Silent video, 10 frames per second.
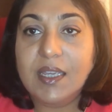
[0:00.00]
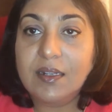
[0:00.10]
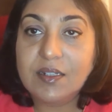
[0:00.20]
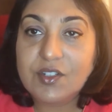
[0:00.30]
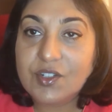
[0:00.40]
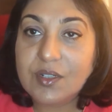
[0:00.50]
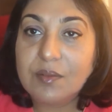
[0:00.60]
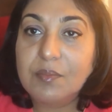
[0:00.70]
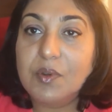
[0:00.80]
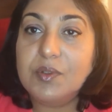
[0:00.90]
In
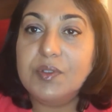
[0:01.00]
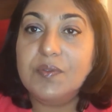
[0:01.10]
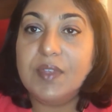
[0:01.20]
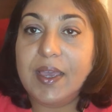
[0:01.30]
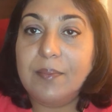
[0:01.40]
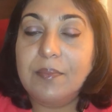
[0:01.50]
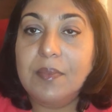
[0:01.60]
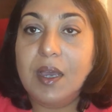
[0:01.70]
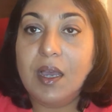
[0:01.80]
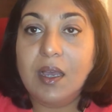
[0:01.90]
addition, most of
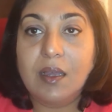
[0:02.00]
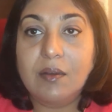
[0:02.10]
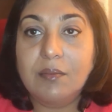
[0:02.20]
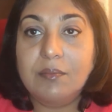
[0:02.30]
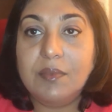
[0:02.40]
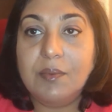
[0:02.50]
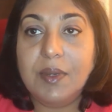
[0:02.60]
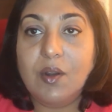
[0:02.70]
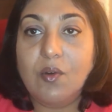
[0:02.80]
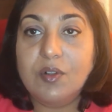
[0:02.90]
them
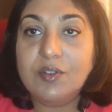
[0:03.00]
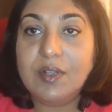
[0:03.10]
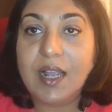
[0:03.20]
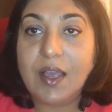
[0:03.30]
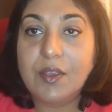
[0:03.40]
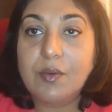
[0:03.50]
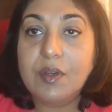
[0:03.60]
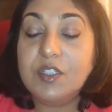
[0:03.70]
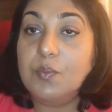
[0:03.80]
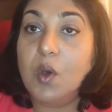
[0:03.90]
will also allow you
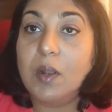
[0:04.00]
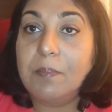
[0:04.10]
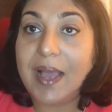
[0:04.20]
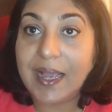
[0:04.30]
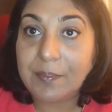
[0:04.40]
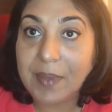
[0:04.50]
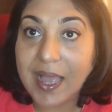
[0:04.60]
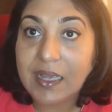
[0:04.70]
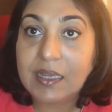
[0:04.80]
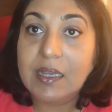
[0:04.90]
a small
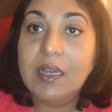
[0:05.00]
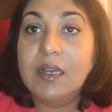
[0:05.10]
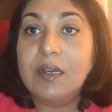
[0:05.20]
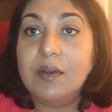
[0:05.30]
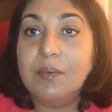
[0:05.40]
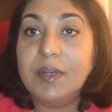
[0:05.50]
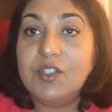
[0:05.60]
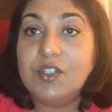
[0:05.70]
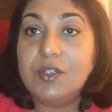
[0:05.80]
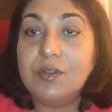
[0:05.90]
backpack,
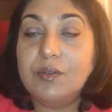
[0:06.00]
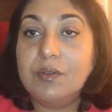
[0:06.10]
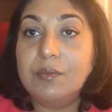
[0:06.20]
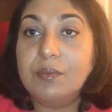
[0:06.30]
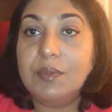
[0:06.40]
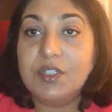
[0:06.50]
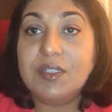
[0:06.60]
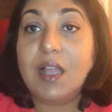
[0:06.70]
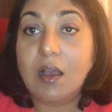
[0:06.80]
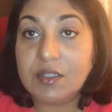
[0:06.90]
which
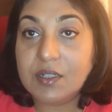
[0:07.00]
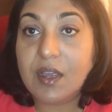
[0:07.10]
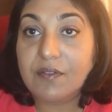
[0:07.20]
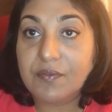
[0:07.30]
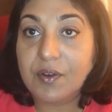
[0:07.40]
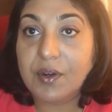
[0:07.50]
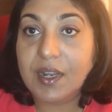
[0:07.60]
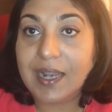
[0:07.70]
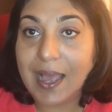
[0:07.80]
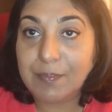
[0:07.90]
is large enough for
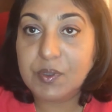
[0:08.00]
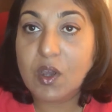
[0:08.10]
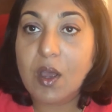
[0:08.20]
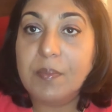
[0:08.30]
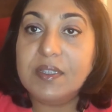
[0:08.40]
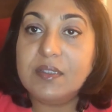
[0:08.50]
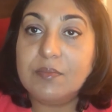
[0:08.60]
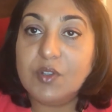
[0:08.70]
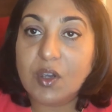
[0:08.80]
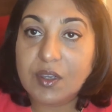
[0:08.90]
a laptop and
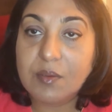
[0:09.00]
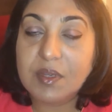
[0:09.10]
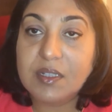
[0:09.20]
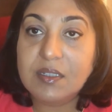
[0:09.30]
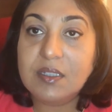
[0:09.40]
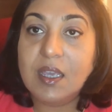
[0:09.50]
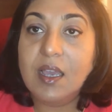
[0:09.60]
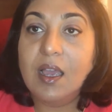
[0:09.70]
some documents,